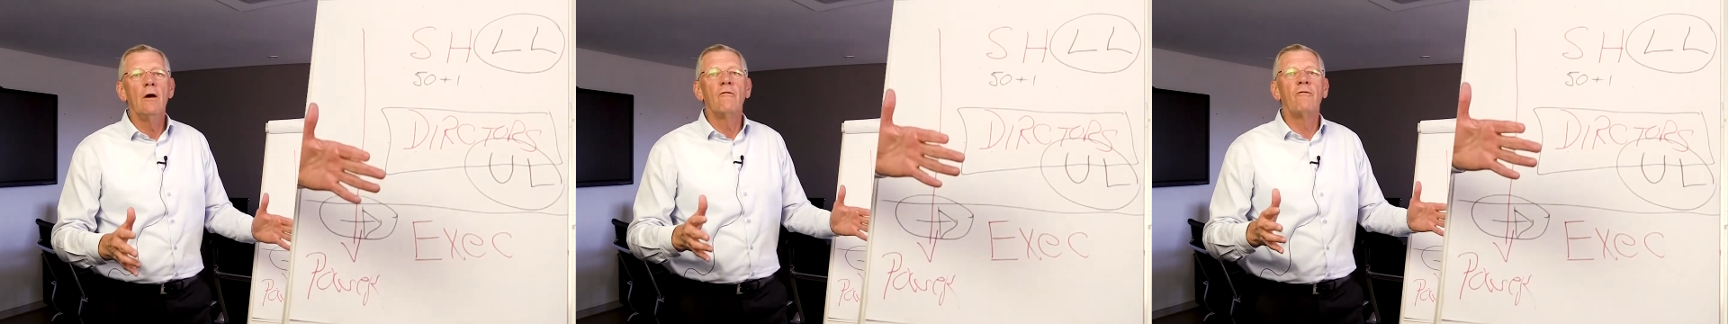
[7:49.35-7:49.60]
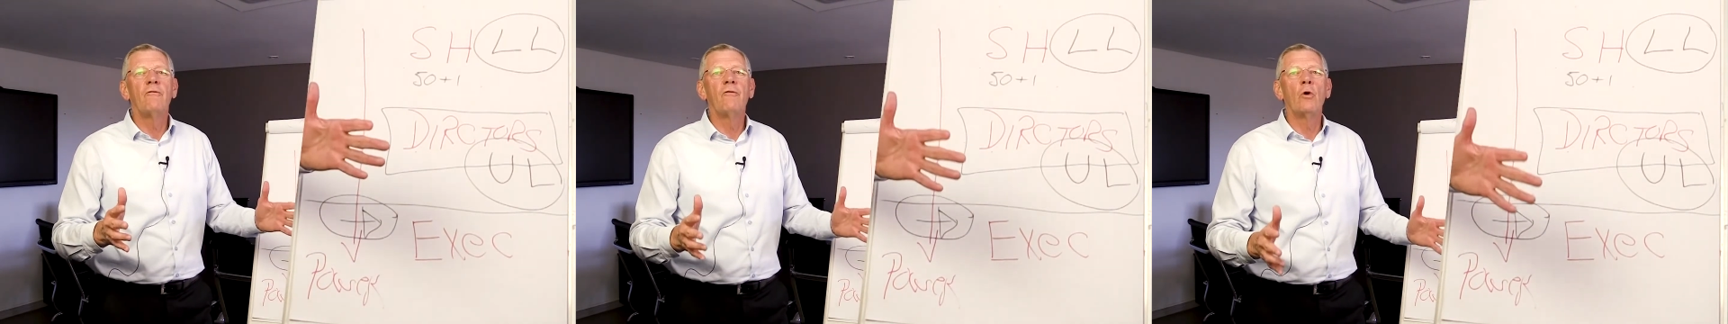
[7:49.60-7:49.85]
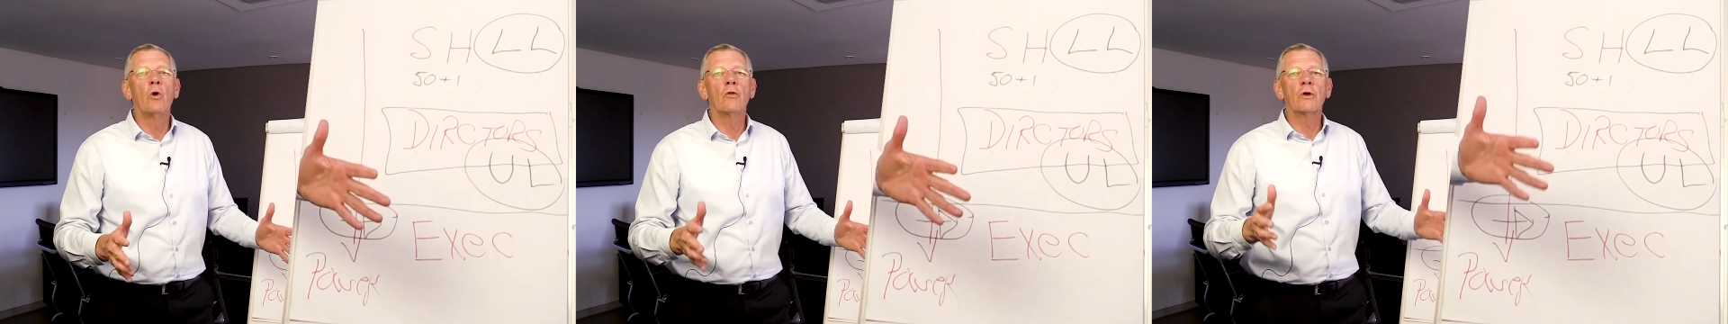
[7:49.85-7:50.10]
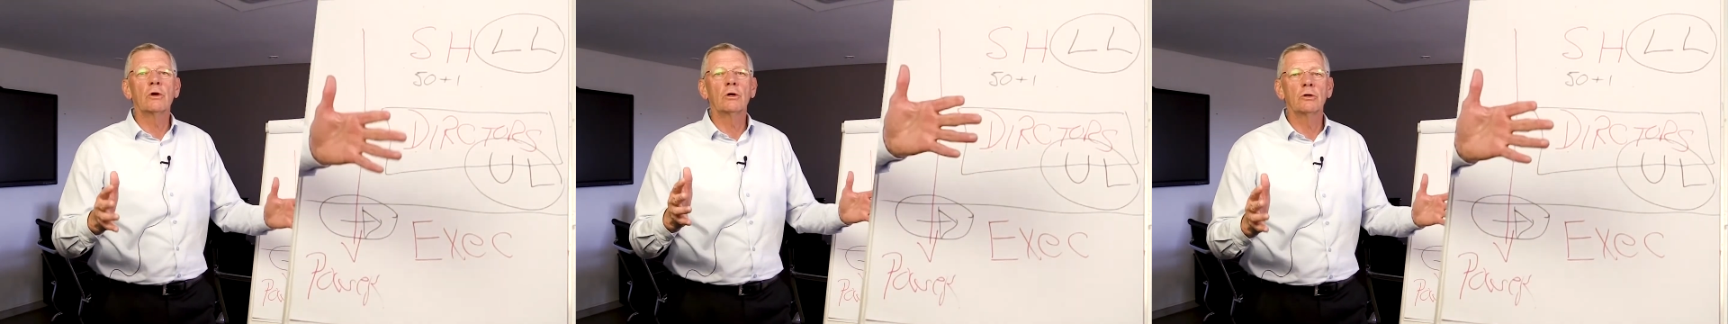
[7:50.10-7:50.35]
for
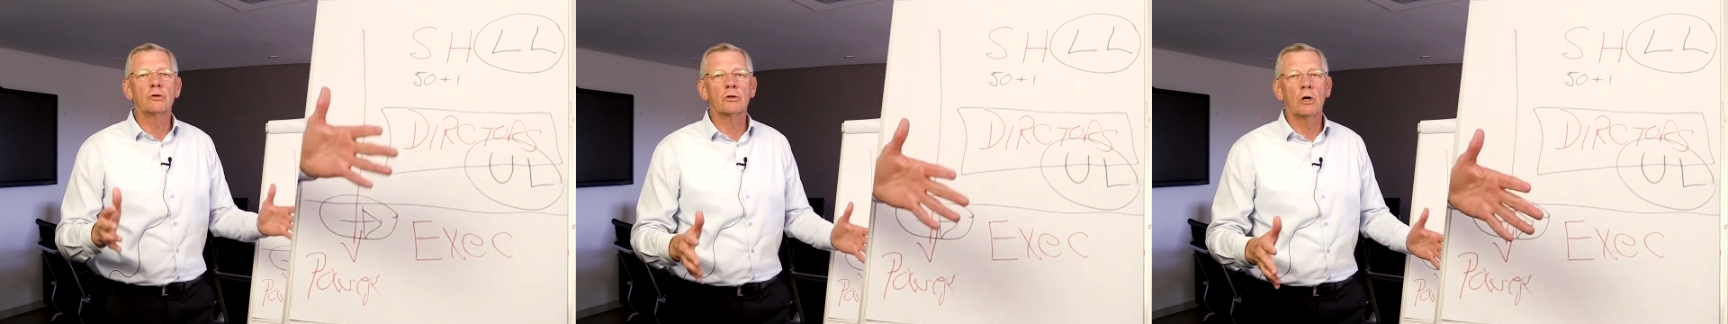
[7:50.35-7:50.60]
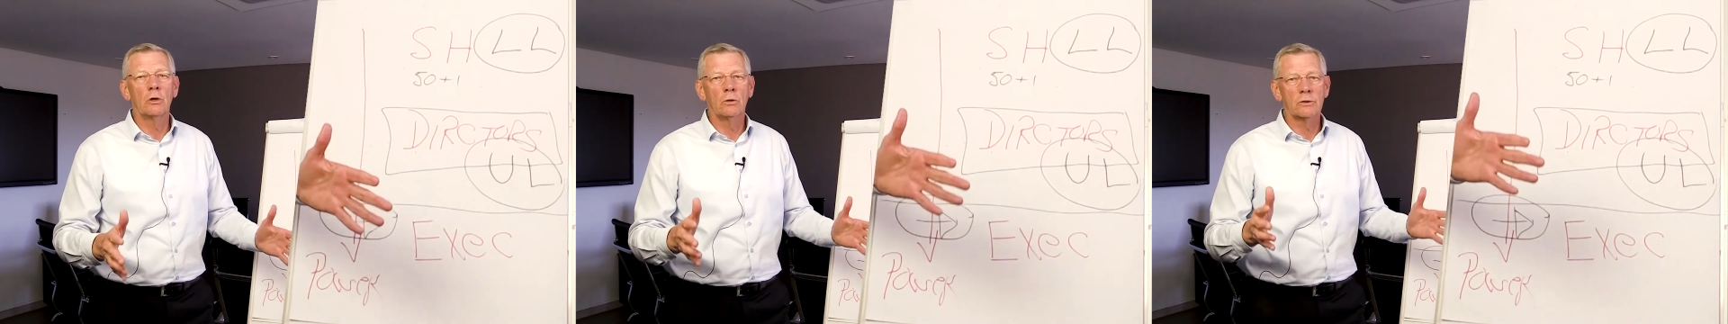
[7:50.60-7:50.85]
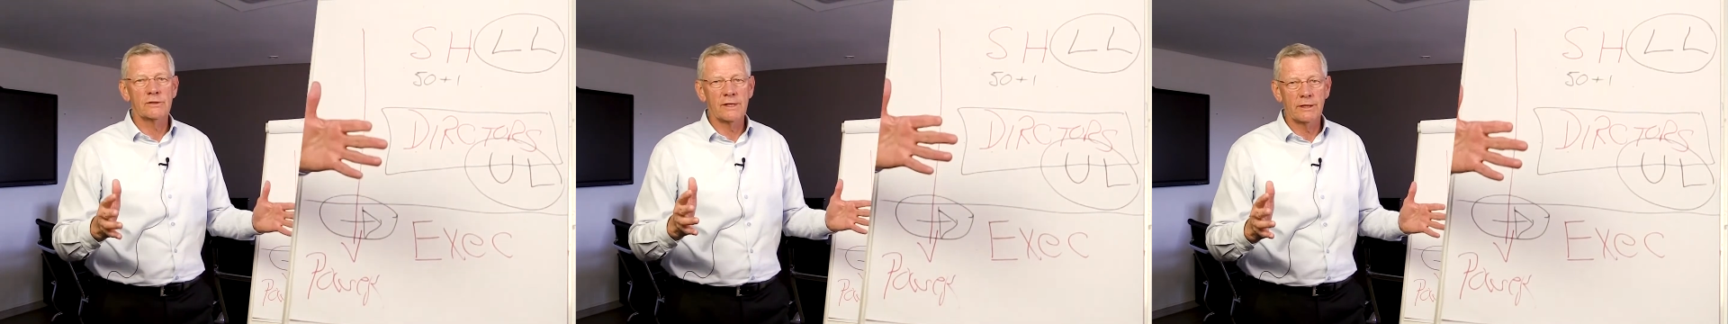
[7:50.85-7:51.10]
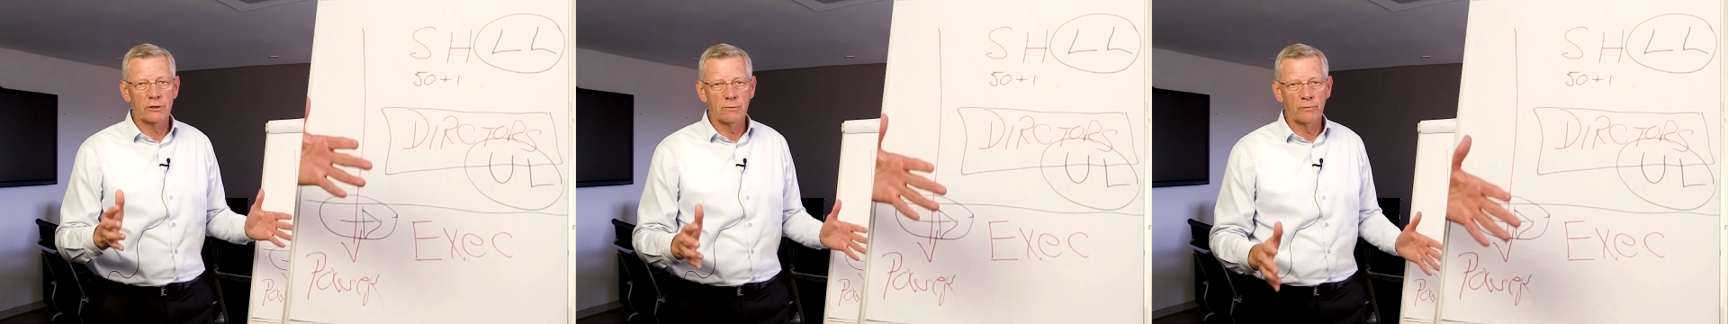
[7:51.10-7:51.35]
the controls
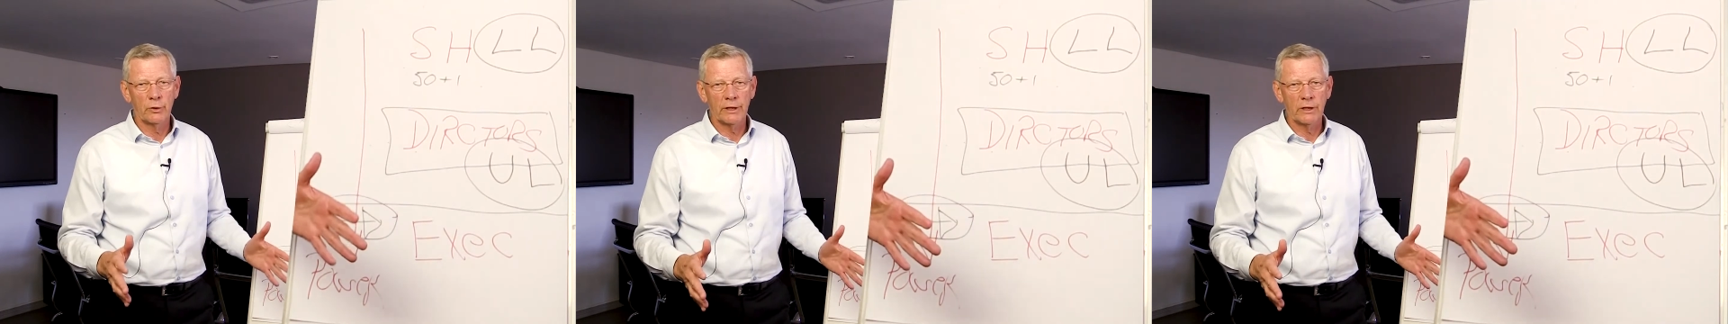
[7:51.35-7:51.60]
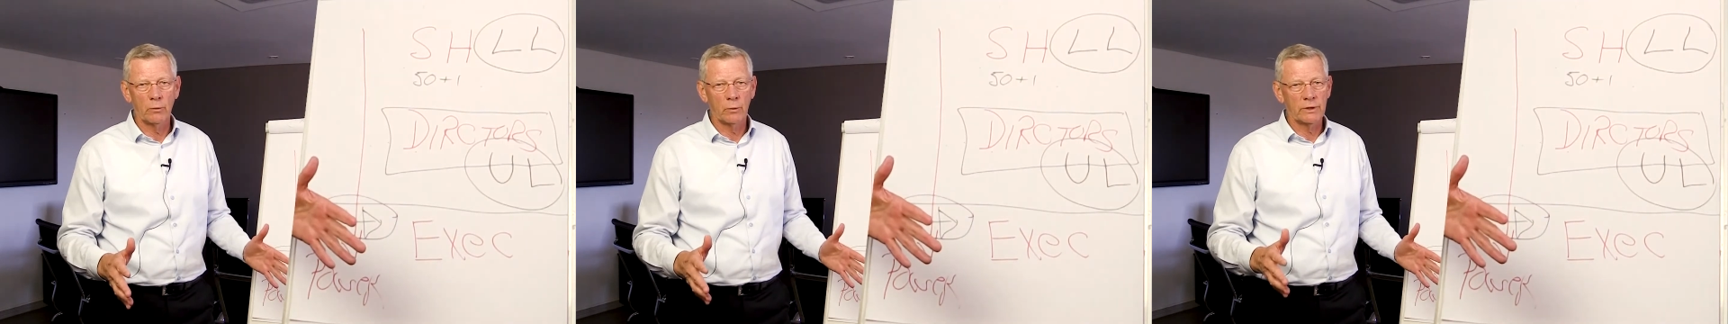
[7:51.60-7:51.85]
that you put in.